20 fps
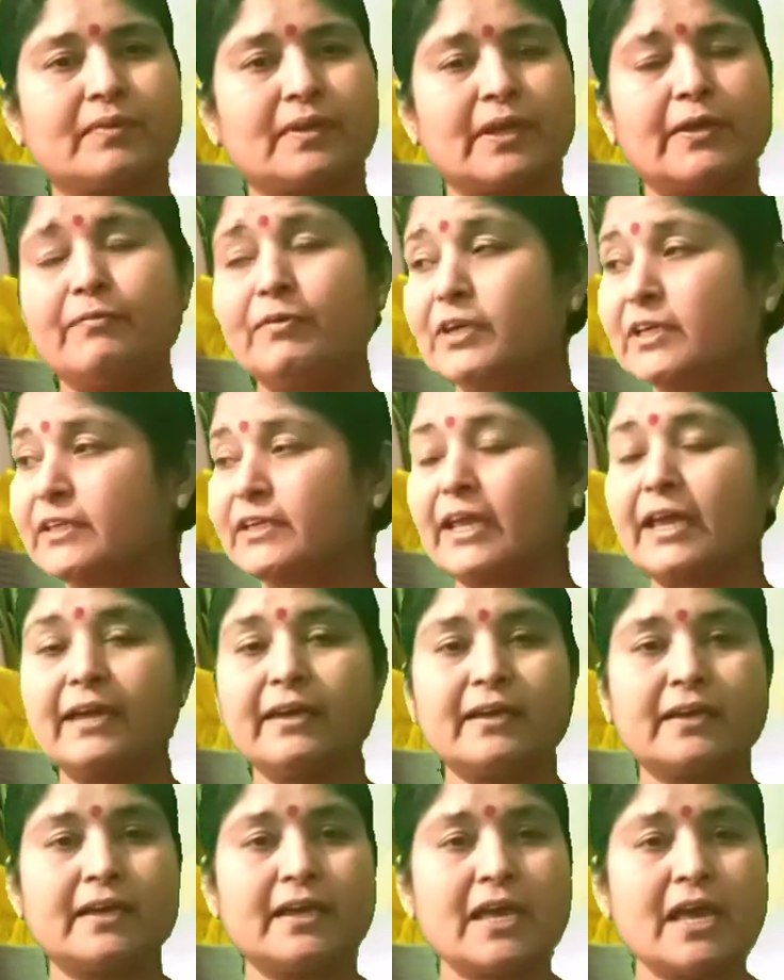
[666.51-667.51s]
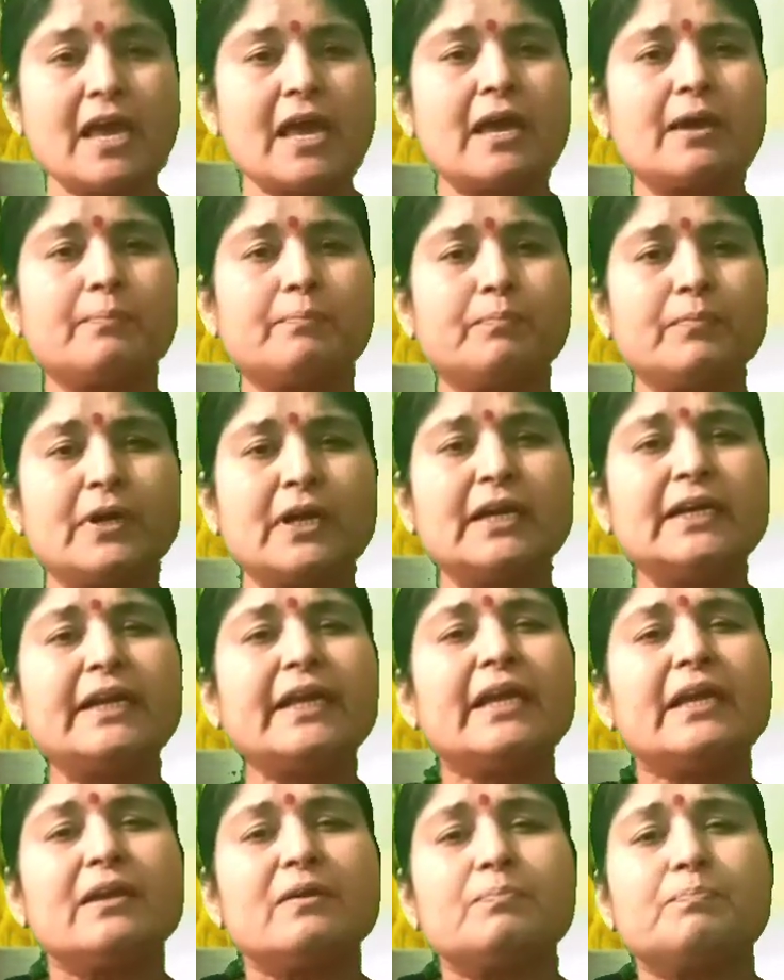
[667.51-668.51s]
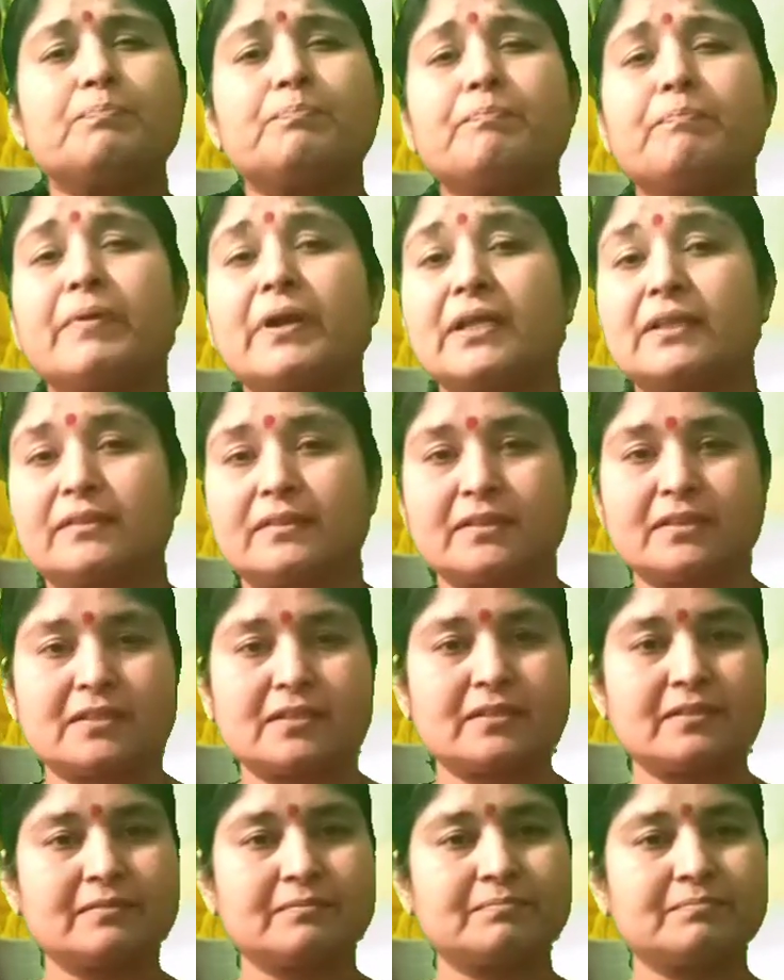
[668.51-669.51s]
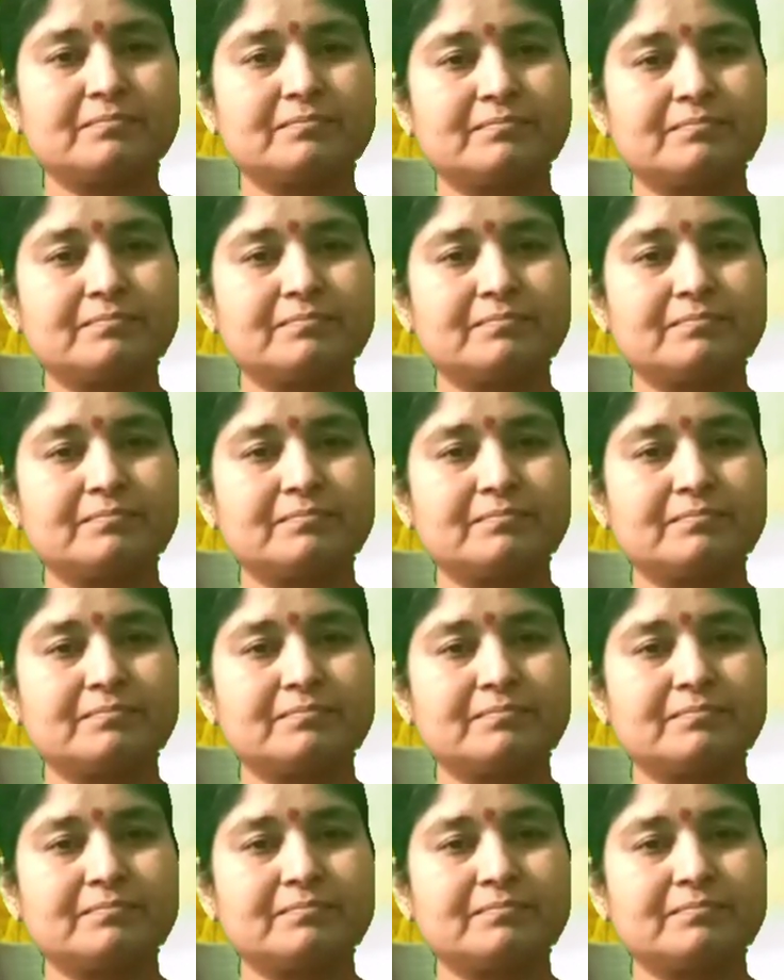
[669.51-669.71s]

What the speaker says: he will take a deep breath